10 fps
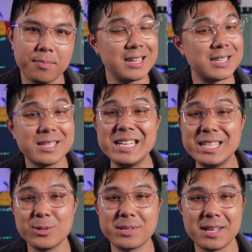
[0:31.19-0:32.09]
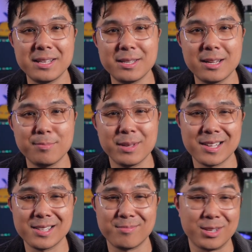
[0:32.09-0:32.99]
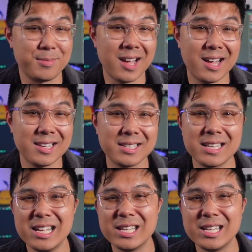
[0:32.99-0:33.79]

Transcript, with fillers: This is easier said than done because, to be honest,